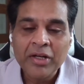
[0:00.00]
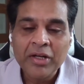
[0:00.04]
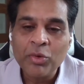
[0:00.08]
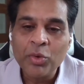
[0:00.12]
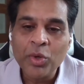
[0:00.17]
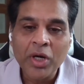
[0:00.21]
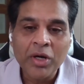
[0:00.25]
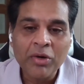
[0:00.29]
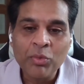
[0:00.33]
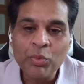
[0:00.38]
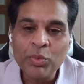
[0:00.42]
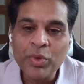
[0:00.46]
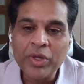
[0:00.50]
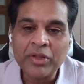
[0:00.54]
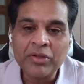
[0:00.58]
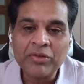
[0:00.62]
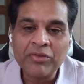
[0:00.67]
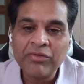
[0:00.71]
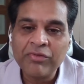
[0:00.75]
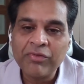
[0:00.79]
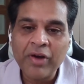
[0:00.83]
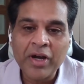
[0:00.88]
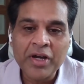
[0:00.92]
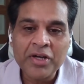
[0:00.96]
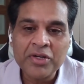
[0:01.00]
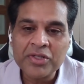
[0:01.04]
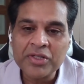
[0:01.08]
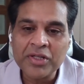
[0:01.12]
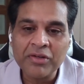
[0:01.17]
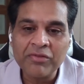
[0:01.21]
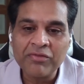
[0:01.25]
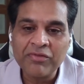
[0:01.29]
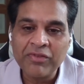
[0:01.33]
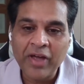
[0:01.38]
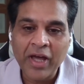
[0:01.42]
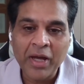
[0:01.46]
with friends
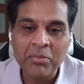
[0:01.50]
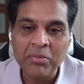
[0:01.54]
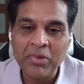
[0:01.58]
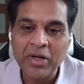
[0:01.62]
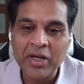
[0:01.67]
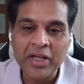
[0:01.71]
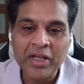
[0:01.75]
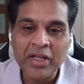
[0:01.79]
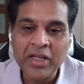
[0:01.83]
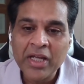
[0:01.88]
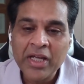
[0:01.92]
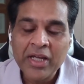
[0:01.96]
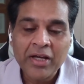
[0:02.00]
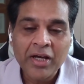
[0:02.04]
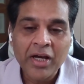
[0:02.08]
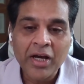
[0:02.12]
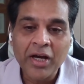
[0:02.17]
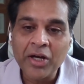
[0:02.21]
and family,